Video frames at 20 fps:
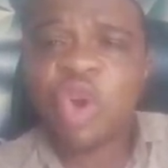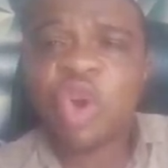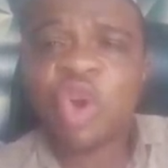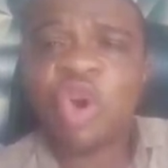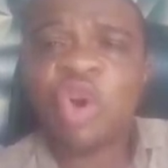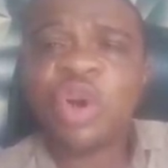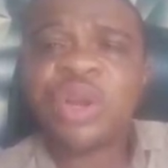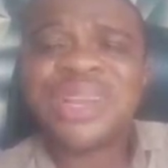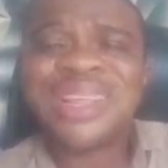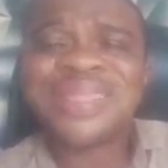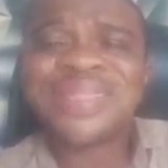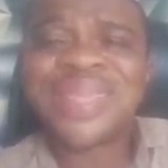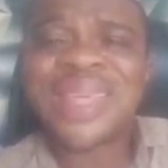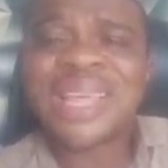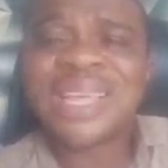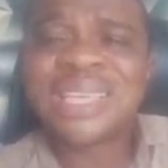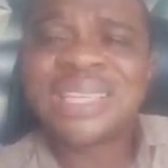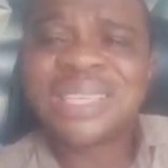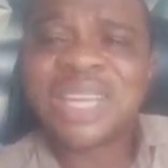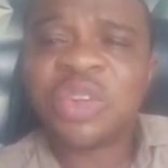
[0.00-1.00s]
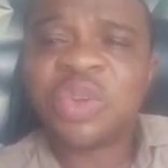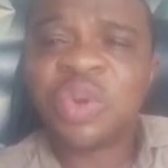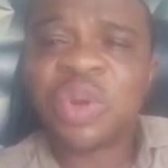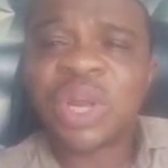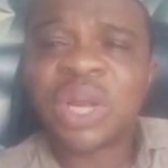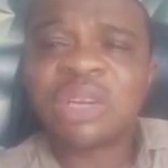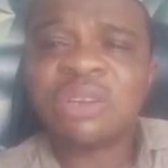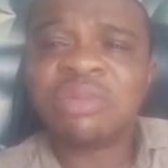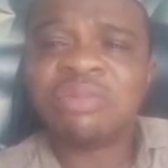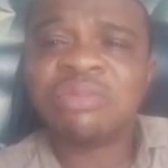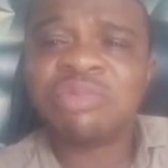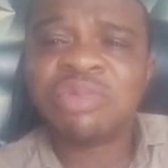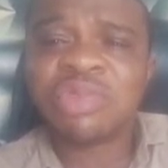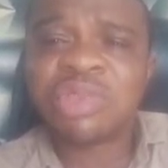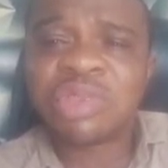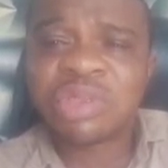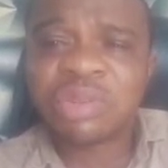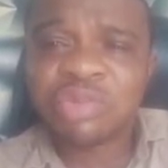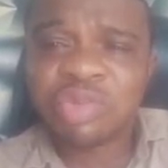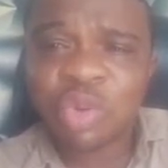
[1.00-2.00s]
all the things that you can
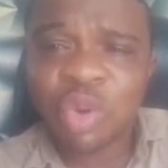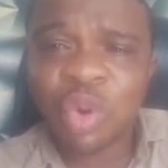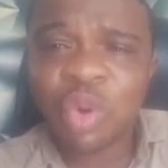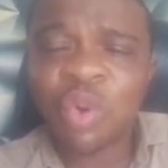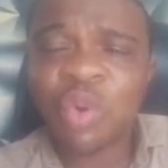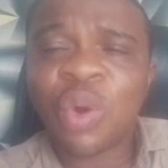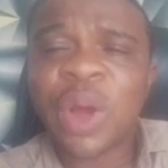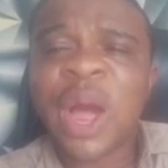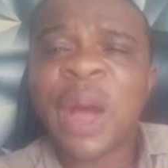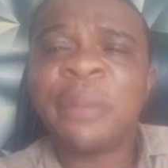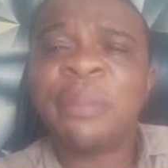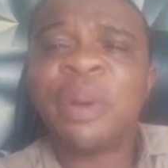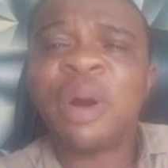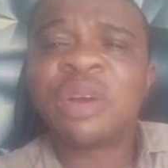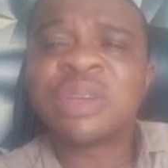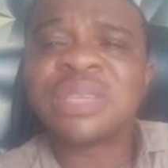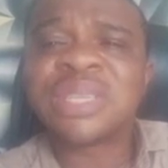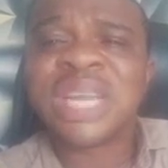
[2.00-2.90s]
know about